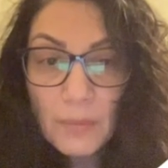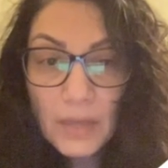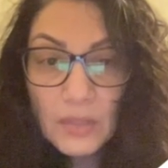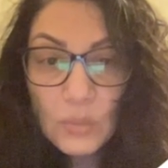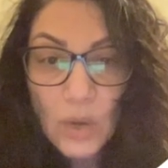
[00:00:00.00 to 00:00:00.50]

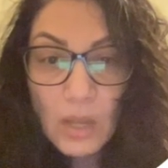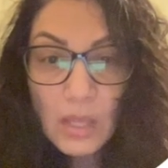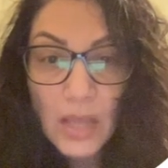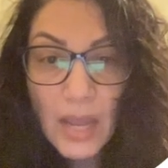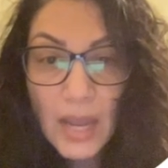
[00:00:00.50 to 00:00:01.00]
as
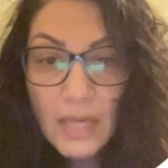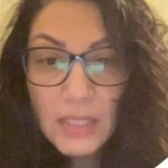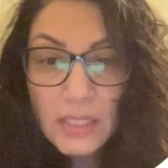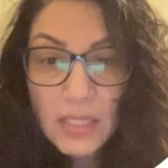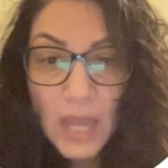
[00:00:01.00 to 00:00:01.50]
well
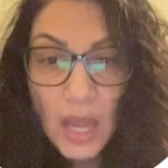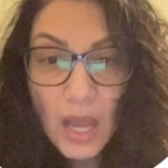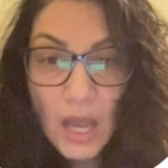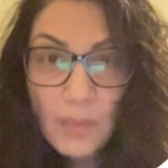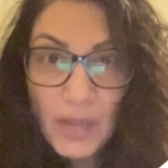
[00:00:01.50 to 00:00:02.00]
as
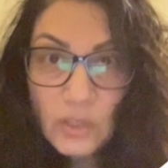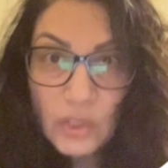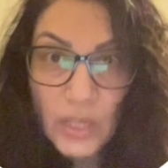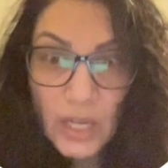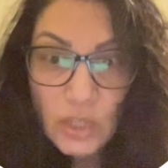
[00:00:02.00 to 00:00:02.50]

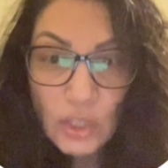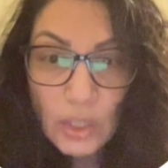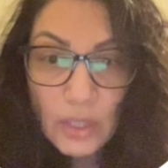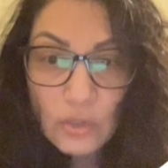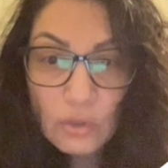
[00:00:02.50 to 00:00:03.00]

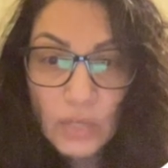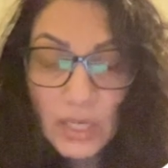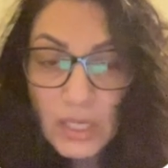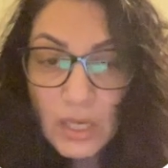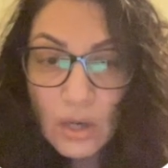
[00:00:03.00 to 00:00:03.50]
education and
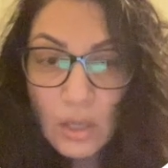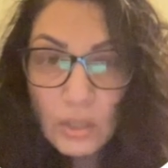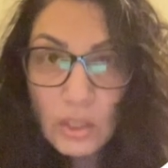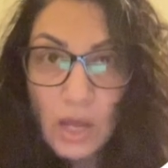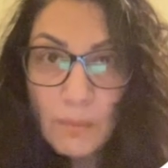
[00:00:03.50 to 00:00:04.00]
training
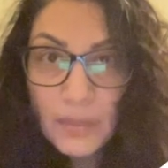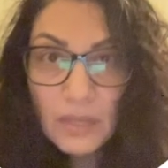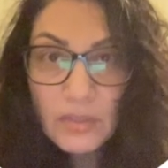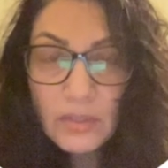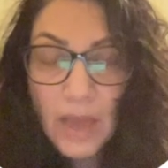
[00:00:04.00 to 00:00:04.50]
on
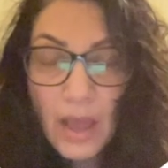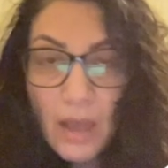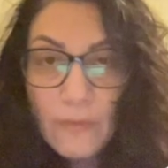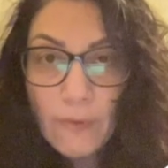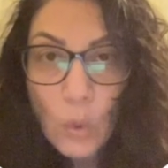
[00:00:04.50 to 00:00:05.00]
topics
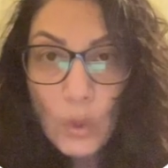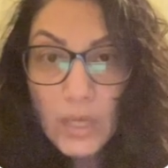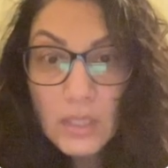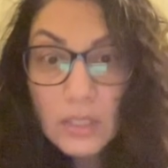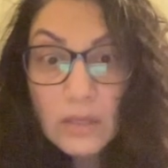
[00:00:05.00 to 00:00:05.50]
that
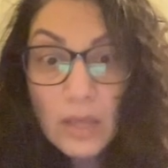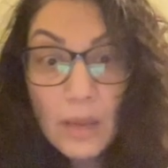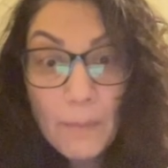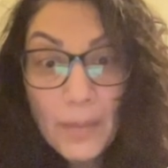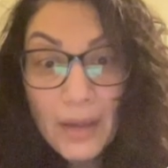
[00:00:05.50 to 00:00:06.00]
focus the
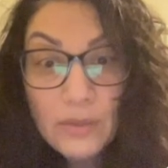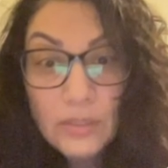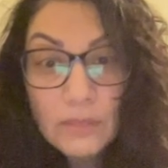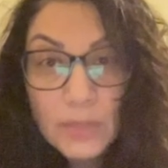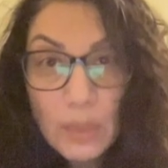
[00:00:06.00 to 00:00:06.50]

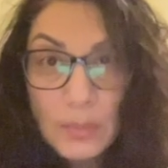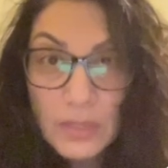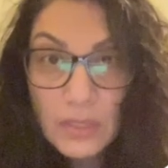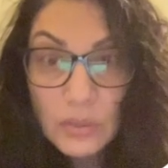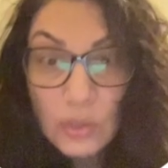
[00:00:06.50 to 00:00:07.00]
impact of
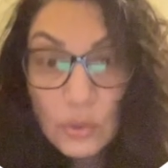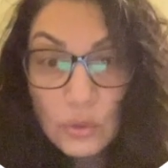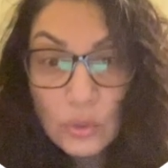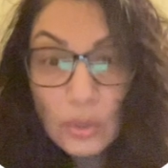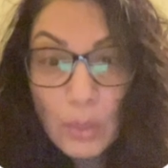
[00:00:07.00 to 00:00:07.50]
substance
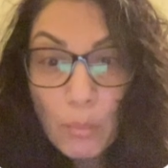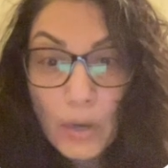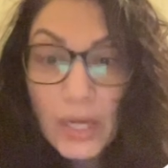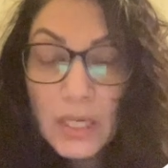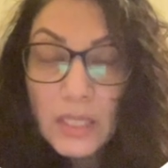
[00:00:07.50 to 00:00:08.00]
use during
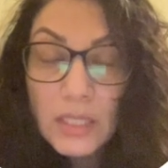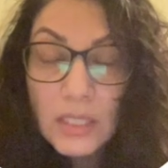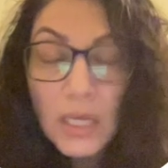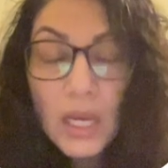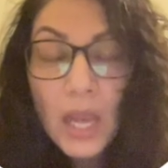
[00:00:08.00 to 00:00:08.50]

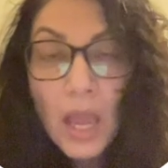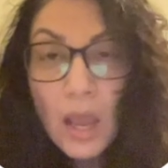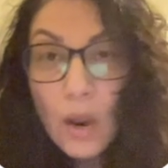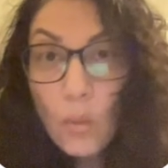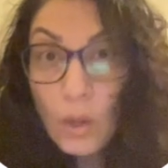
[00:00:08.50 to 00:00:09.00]
pregnancy,
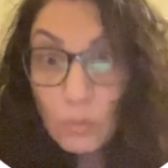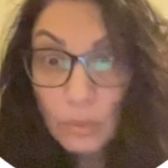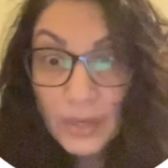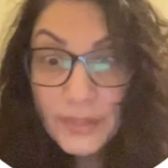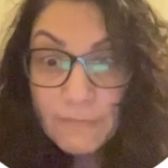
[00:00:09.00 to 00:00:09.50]
while
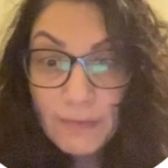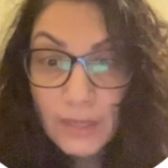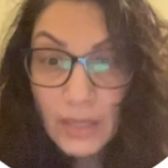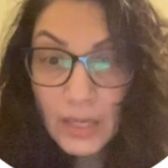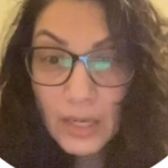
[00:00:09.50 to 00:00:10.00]

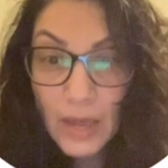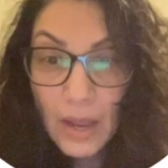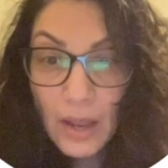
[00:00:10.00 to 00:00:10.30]
breastfeeding,